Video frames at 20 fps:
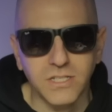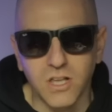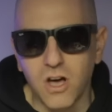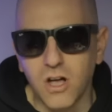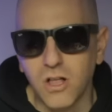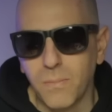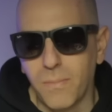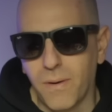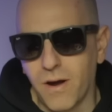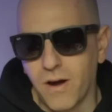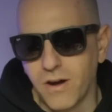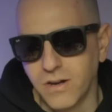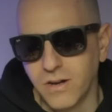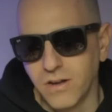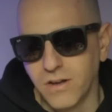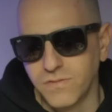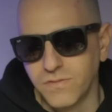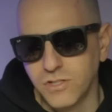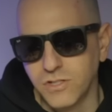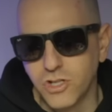It's all a
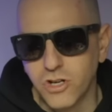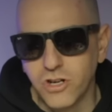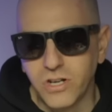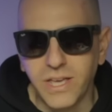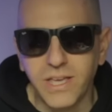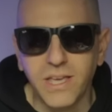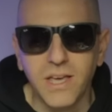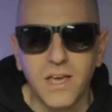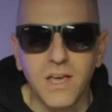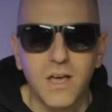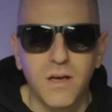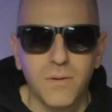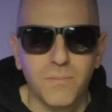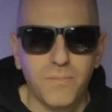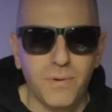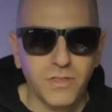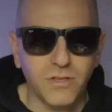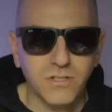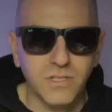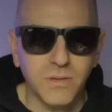part of the journey,
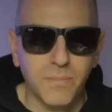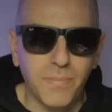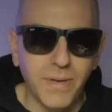but there's